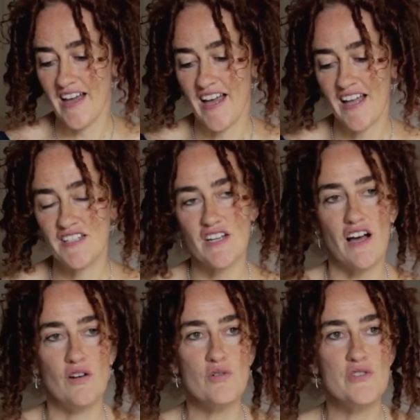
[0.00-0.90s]
And
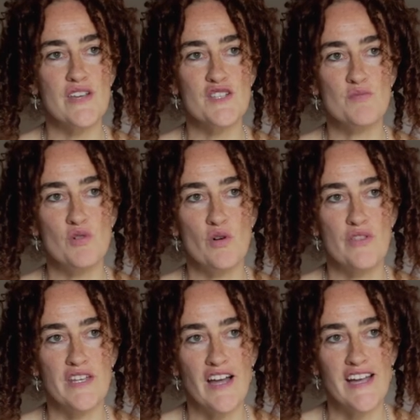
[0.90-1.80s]
I'll also explore
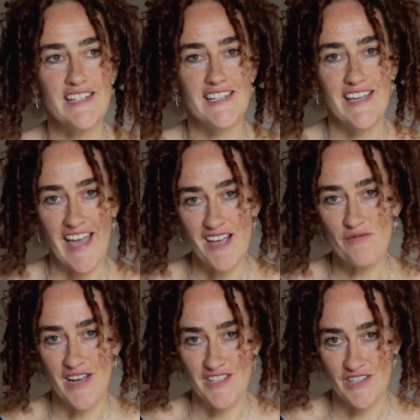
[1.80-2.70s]
the nightly
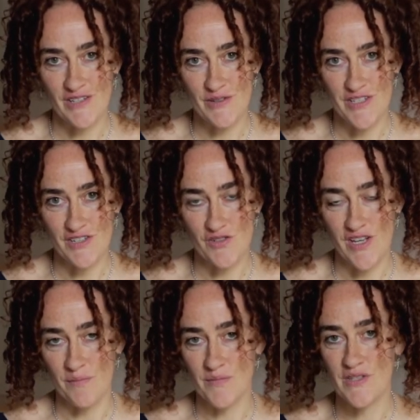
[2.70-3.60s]
gateway to lucid
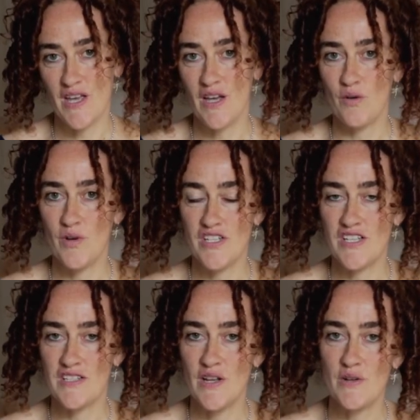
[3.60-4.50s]
dreams, which
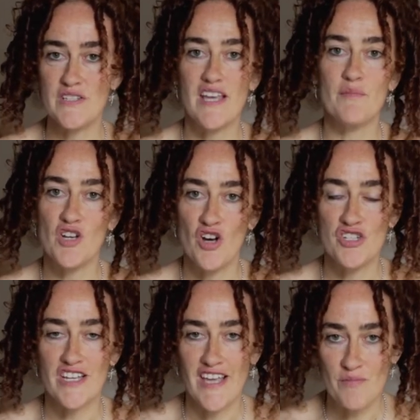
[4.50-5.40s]
is known as
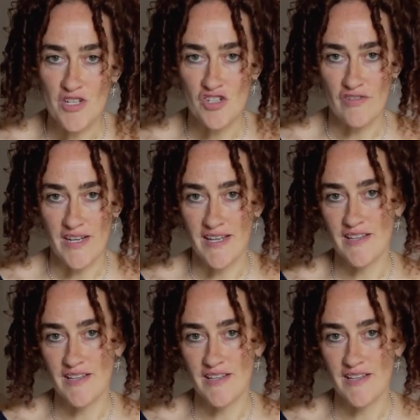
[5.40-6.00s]
hypnagogic imagery.